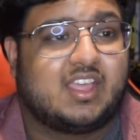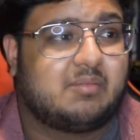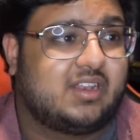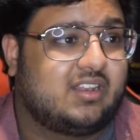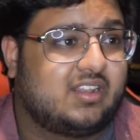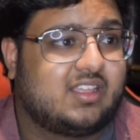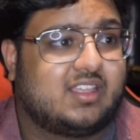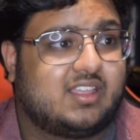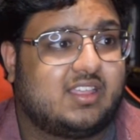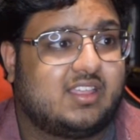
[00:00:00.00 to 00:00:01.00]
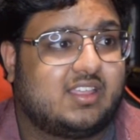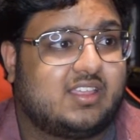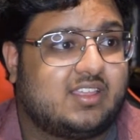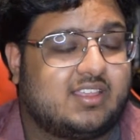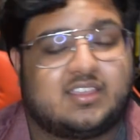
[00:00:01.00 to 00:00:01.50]
But
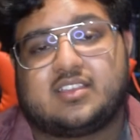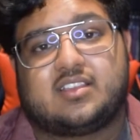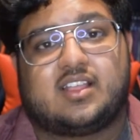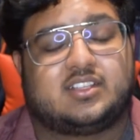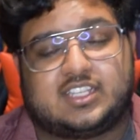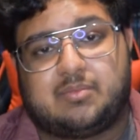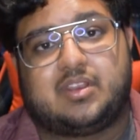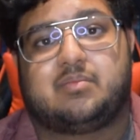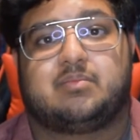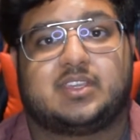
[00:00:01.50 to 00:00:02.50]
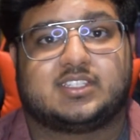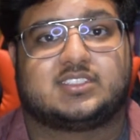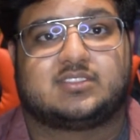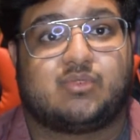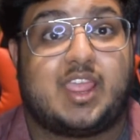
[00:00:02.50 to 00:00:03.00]
I'll keep it in
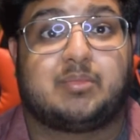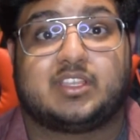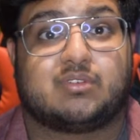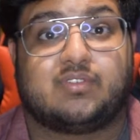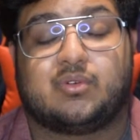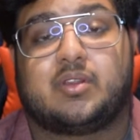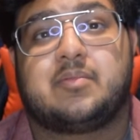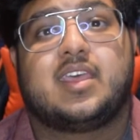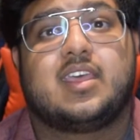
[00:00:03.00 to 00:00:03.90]
because rambling review, right?